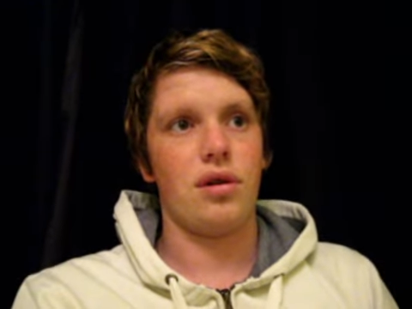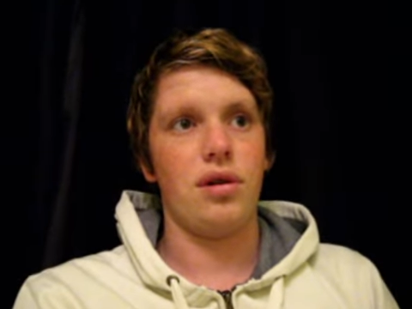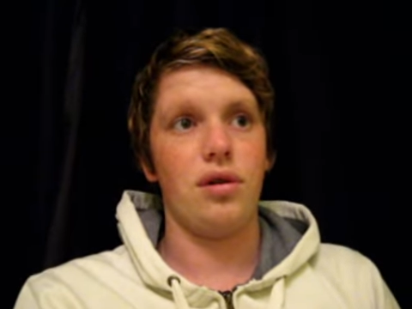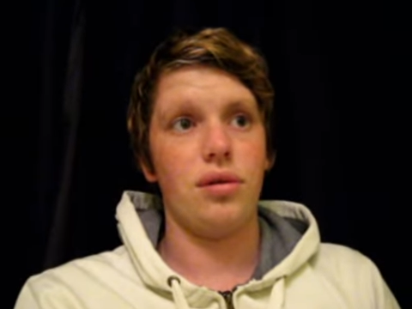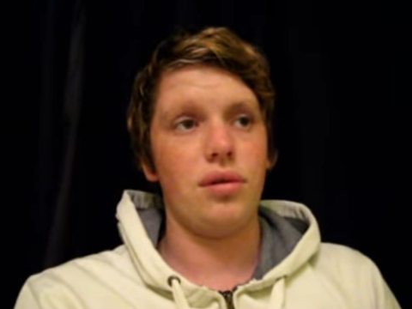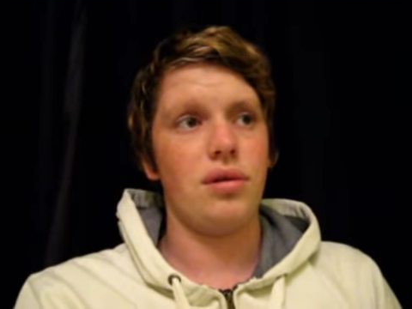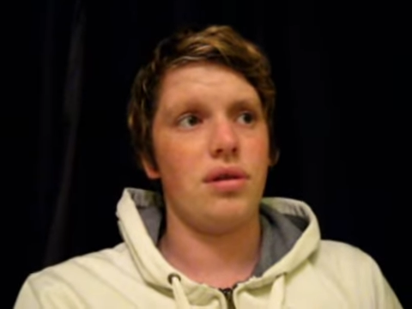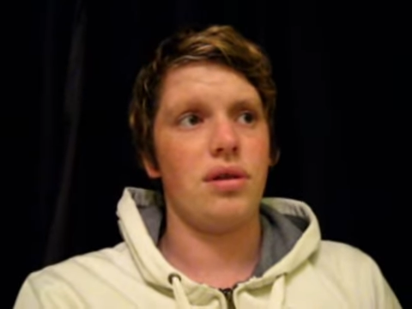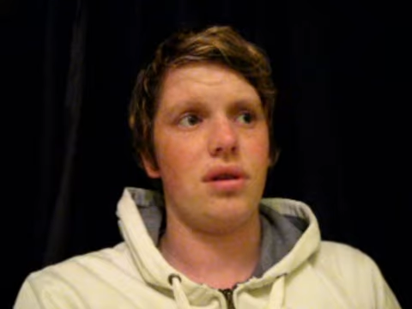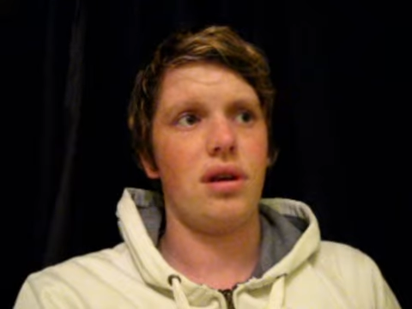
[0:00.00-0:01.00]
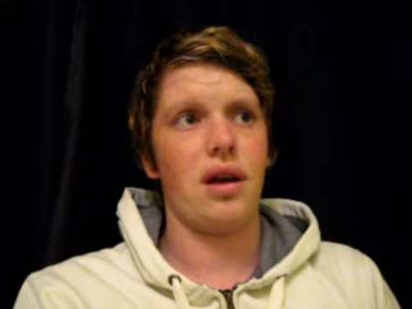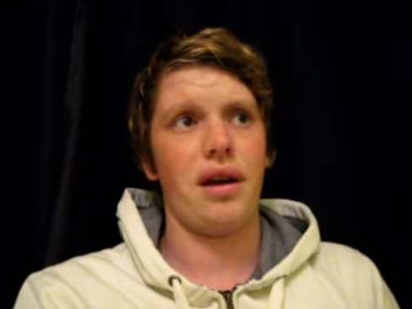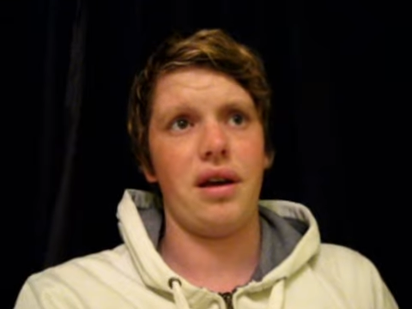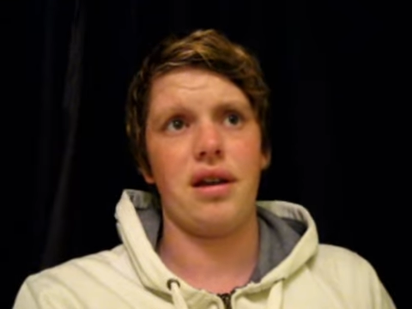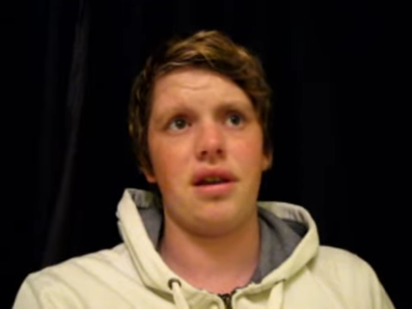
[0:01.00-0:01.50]
Clue
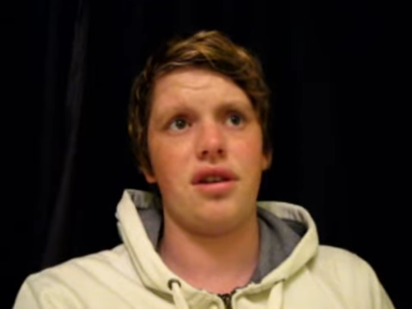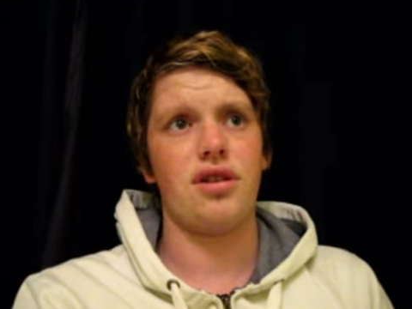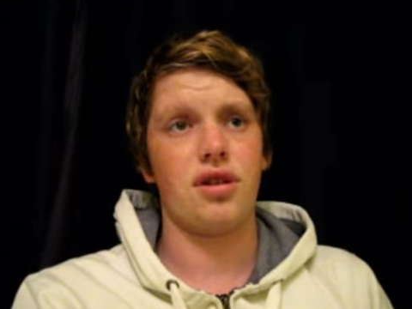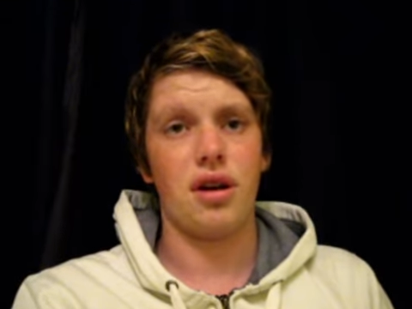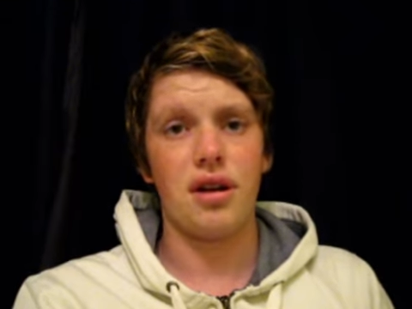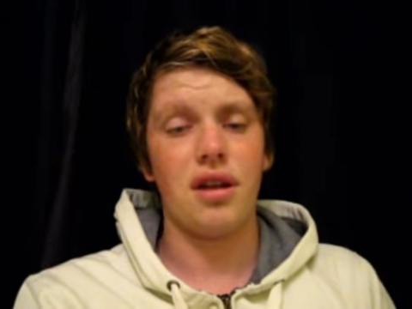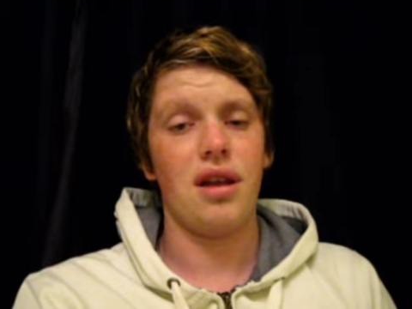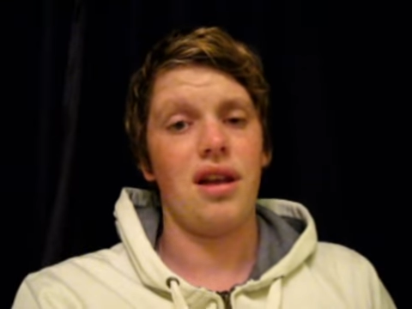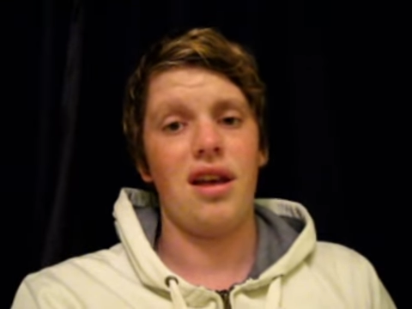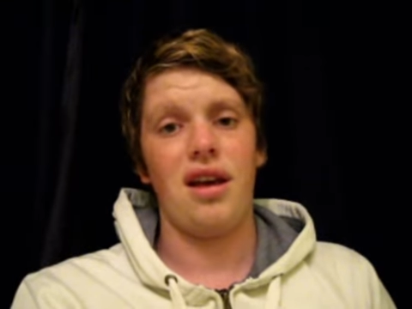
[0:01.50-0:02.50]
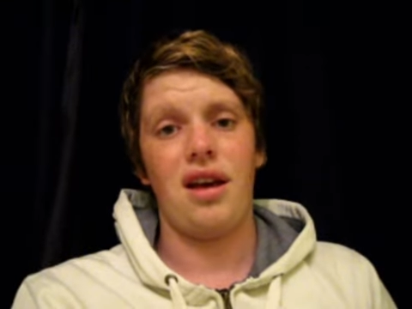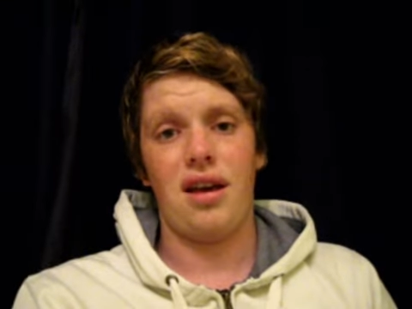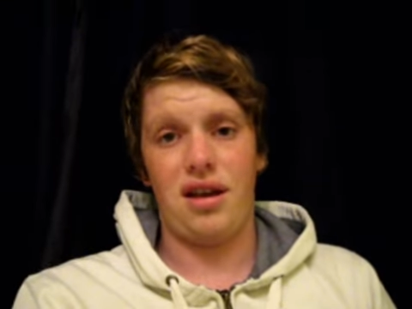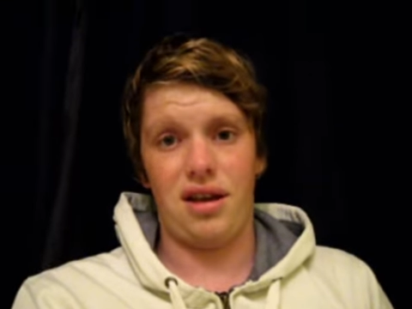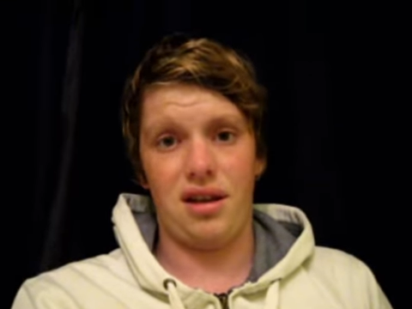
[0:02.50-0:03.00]
and Tron
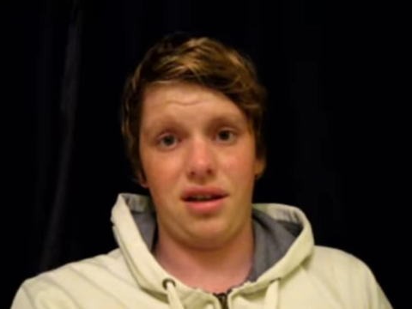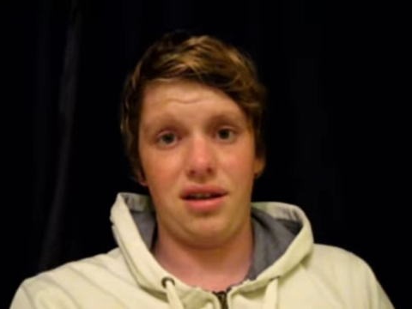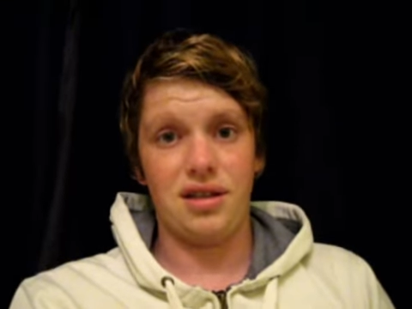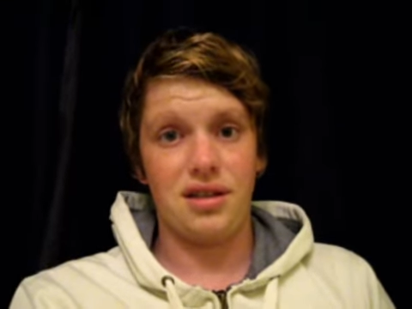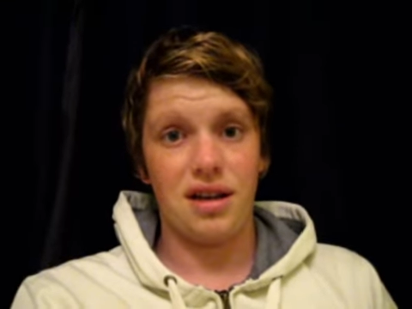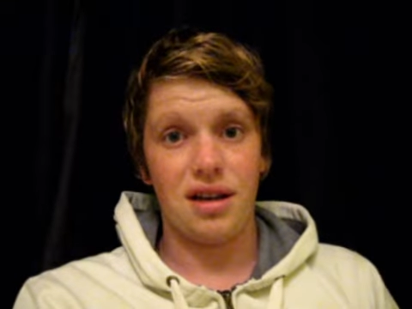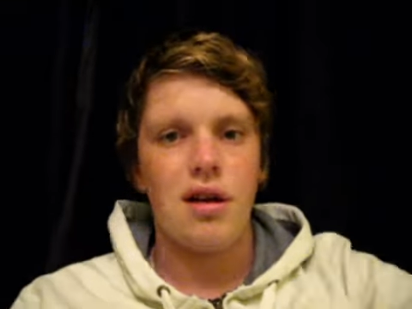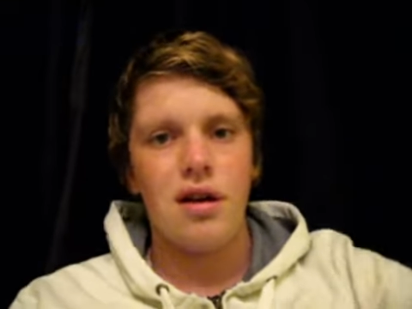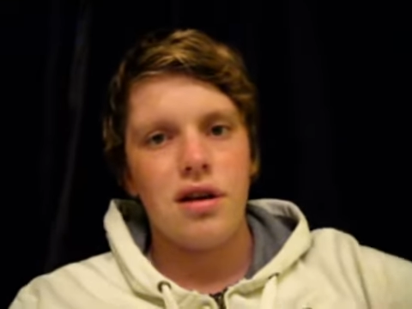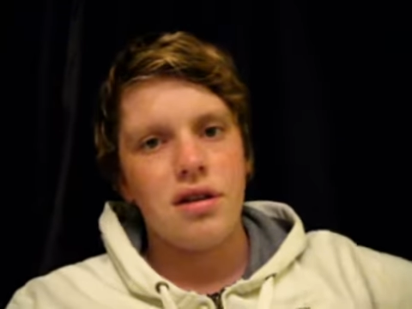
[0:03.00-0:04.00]
and his dad.